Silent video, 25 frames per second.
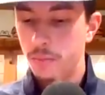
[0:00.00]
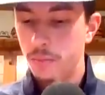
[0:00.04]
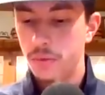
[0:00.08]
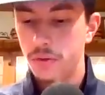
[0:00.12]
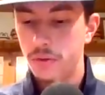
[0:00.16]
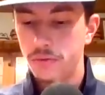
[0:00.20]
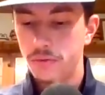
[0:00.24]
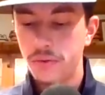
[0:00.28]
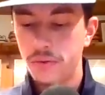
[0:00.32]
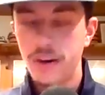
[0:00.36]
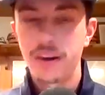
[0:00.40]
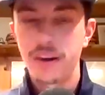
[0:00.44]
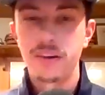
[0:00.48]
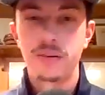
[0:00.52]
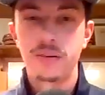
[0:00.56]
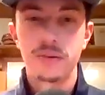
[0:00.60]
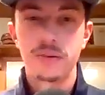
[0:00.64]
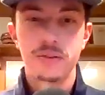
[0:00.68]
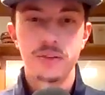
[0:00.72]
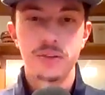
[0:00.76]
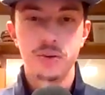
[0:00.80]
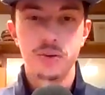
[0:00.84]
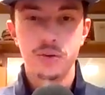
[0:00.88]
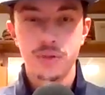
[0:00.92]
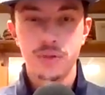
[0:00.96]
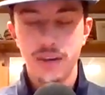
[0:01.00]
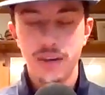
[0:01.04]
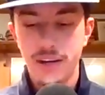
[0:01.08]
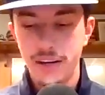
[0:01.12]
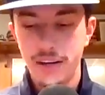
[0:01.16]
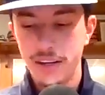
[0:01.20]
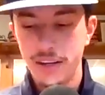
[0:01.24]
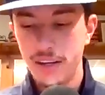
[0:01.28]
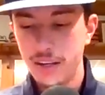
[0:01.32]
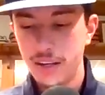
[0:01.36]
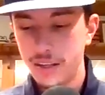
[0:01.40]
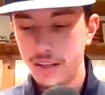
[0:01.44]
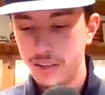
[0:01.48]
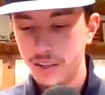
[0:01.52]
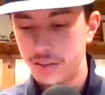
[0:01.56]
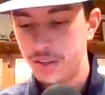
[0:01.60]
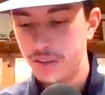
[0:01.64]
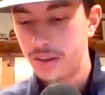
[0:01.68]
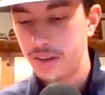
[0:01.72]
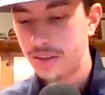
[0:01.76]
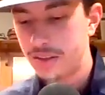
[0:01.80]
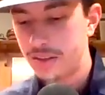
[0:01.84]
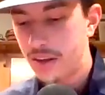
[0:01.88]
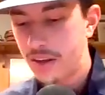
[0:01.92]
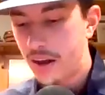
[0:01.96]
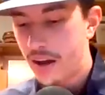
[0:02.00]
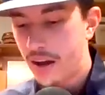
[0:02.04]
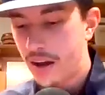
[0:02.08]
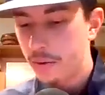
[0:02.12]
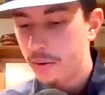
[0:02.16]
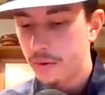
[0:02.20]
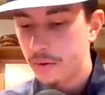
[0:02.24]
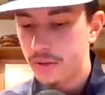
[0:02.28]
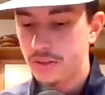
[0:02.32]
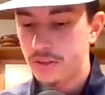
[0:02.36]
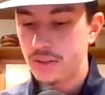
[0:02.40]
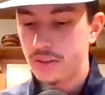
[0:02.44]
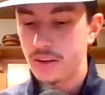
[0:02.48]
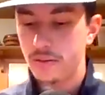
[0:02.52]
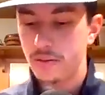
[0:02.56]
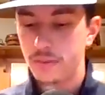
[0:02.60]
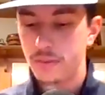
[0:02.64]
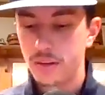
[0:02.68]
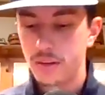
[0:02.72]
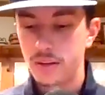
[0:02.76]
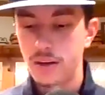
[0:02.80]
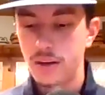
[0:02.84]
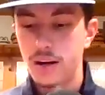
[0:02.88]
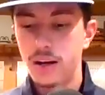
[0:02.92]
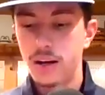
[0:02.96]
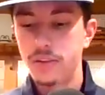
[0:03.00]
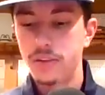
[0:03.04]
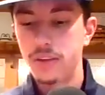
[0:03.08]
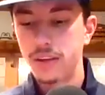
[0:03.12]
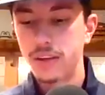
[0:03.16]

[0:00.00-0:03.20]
The final with UConn 86, Iowa 79.